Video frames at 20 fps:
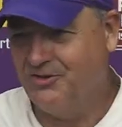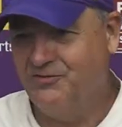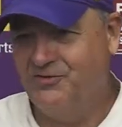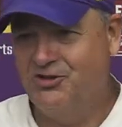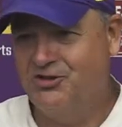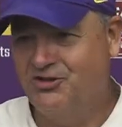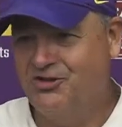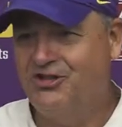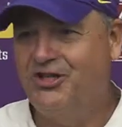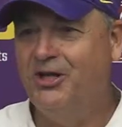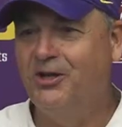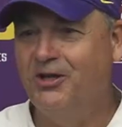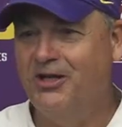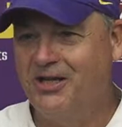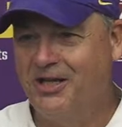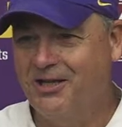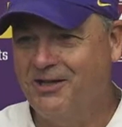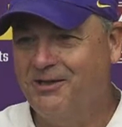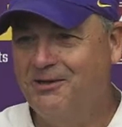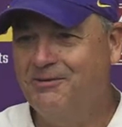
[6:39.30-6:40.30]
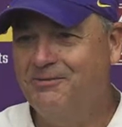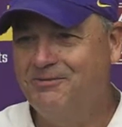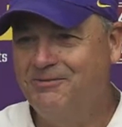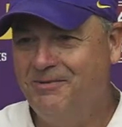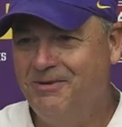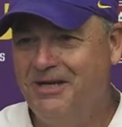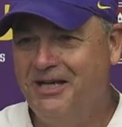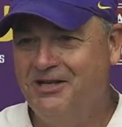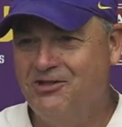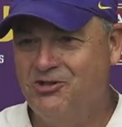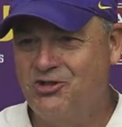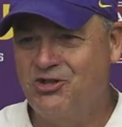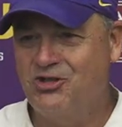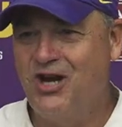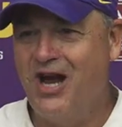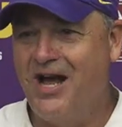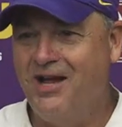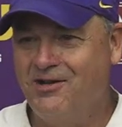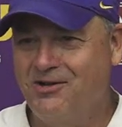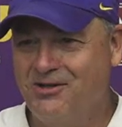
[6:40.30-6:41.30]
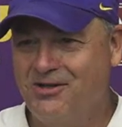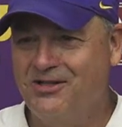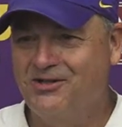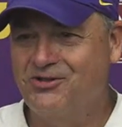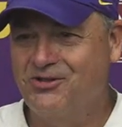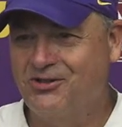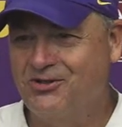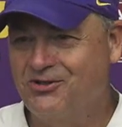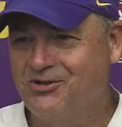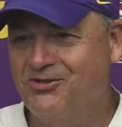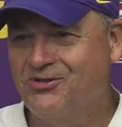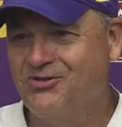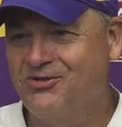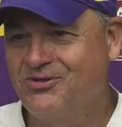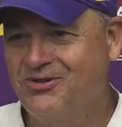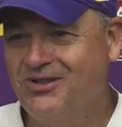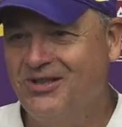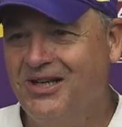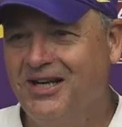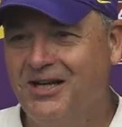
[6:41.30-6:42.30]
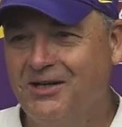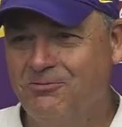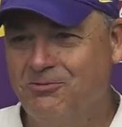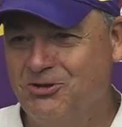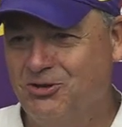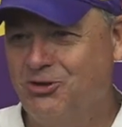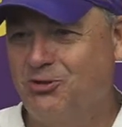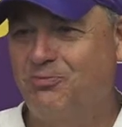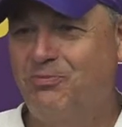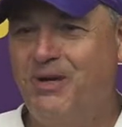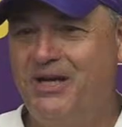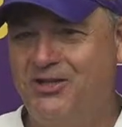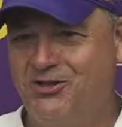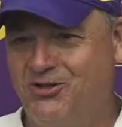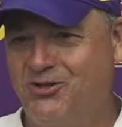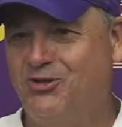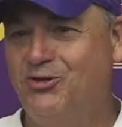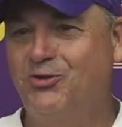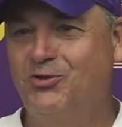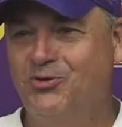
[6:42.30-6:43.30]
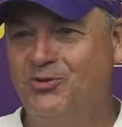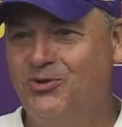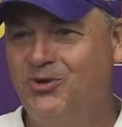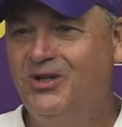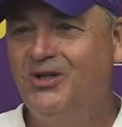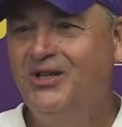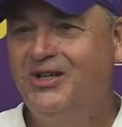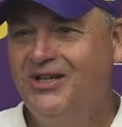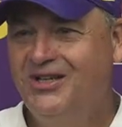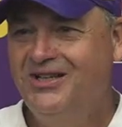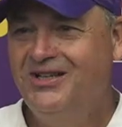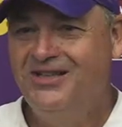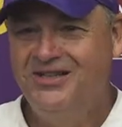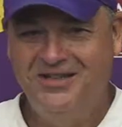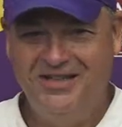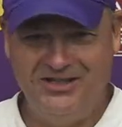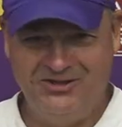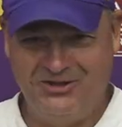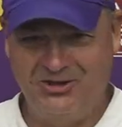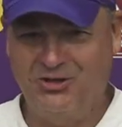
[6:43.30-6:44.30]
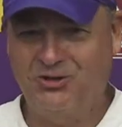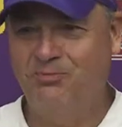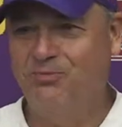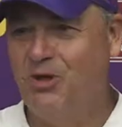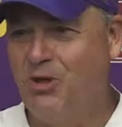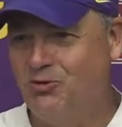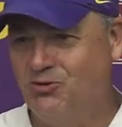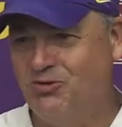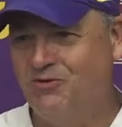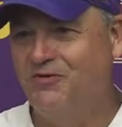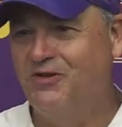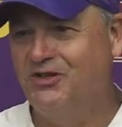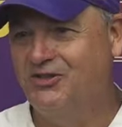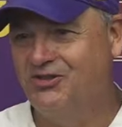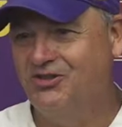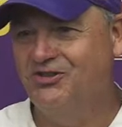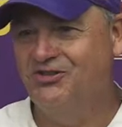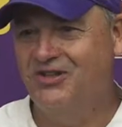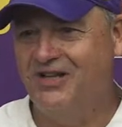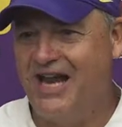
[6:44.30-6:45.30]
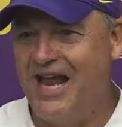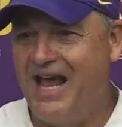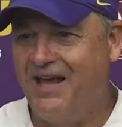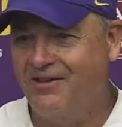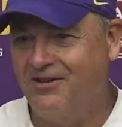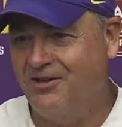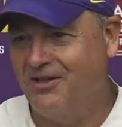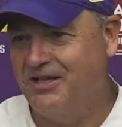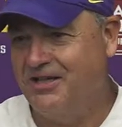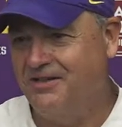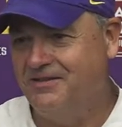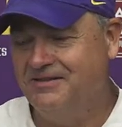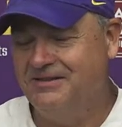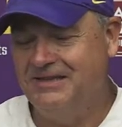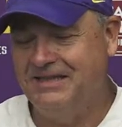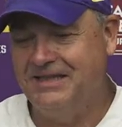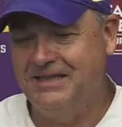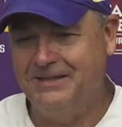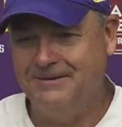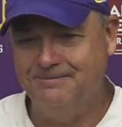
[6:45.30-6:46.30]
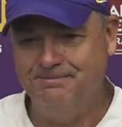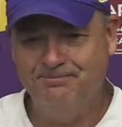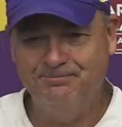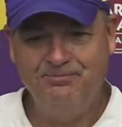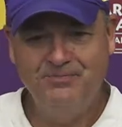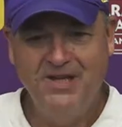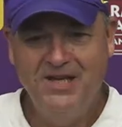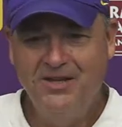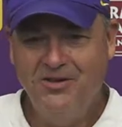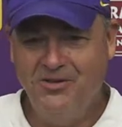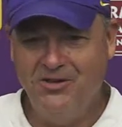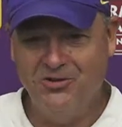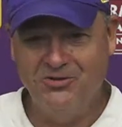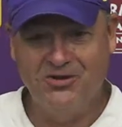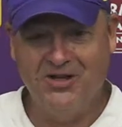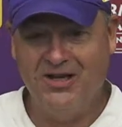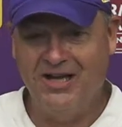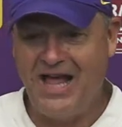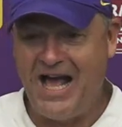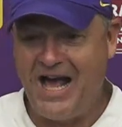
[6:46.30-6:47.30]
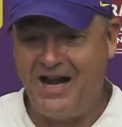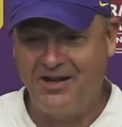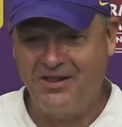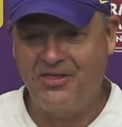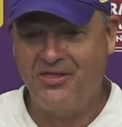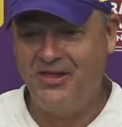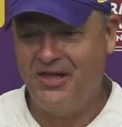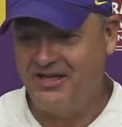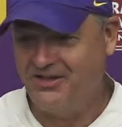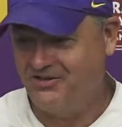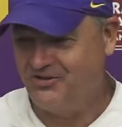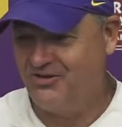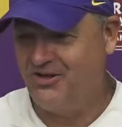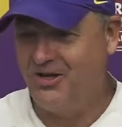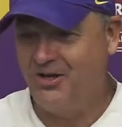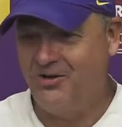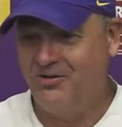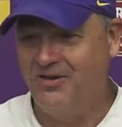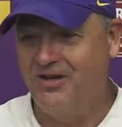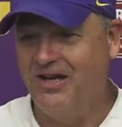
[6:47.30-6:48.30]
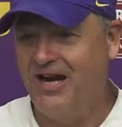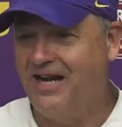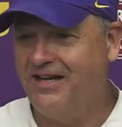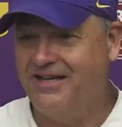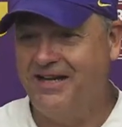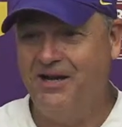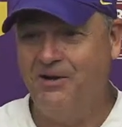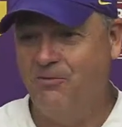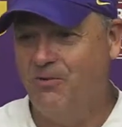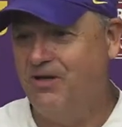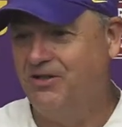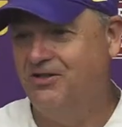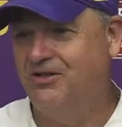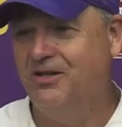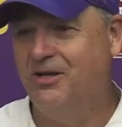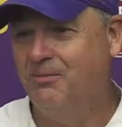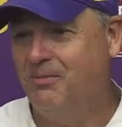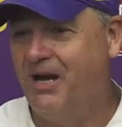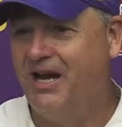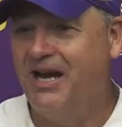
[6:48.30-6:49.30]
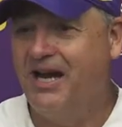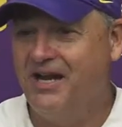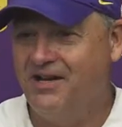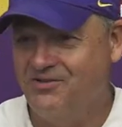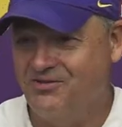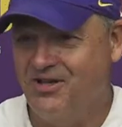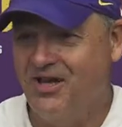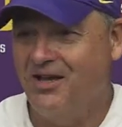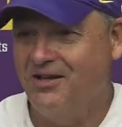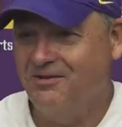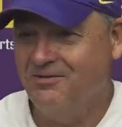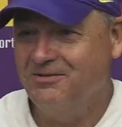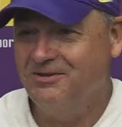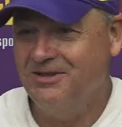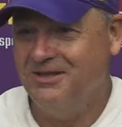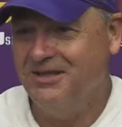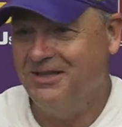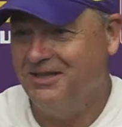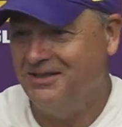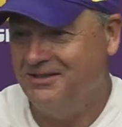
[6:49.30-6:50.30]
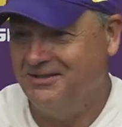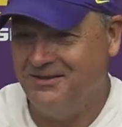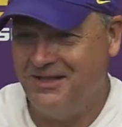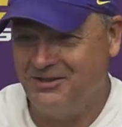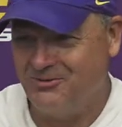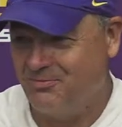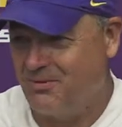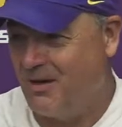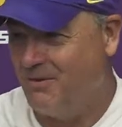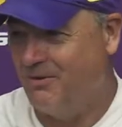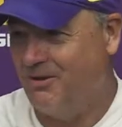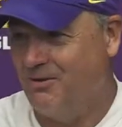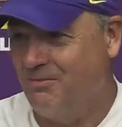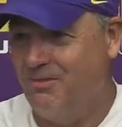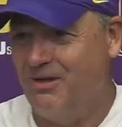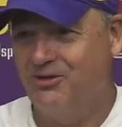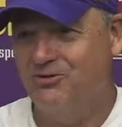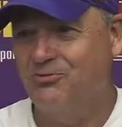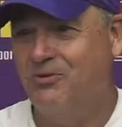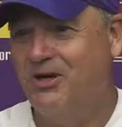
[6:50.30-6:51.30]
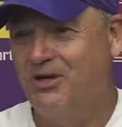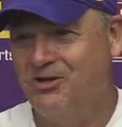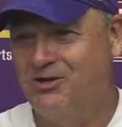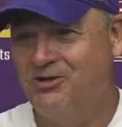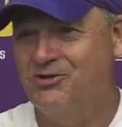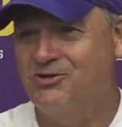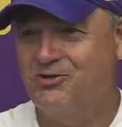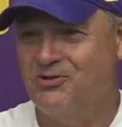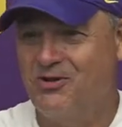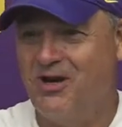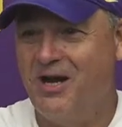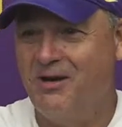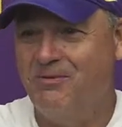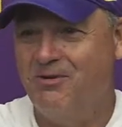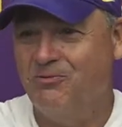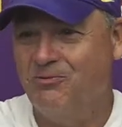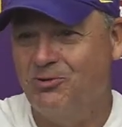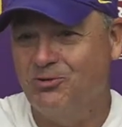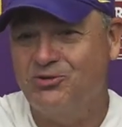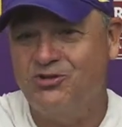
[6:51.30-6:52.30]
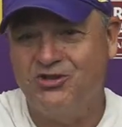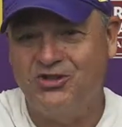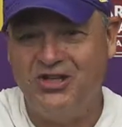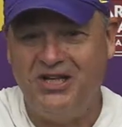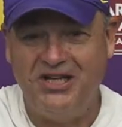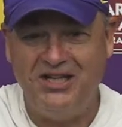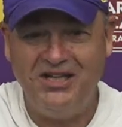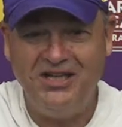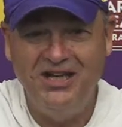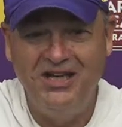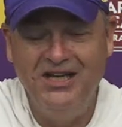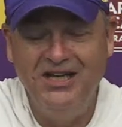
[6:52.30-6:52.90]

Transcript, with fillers: of just killing it in shot and discus, uh, which speaks to his explosiveness as an athlete. Um, there's a lot of things there that I can't wait to get my hands on. Uh, that's probably the best way to describe it. We'll see